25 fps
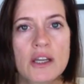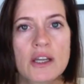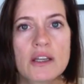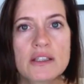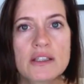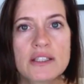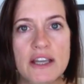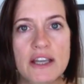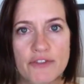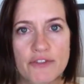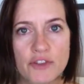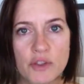
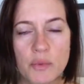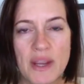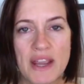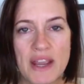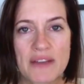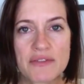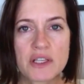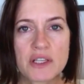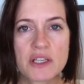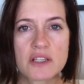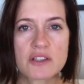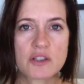definitely we
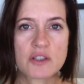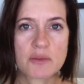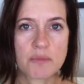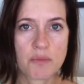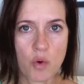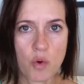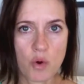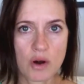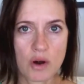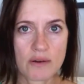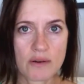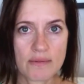have to get
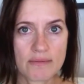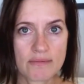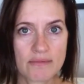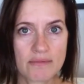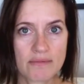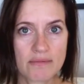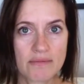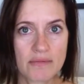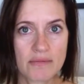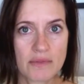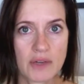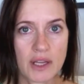support.
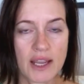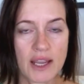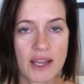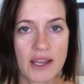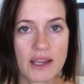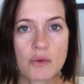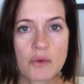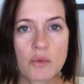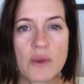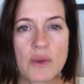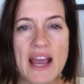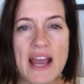
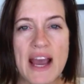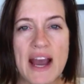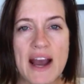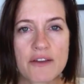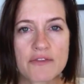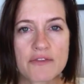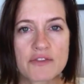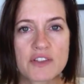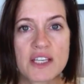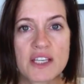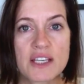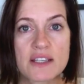Okay, we
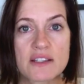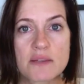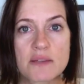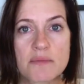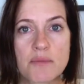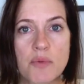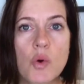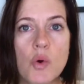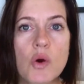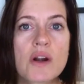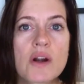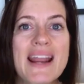have to get
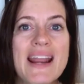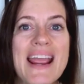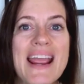support,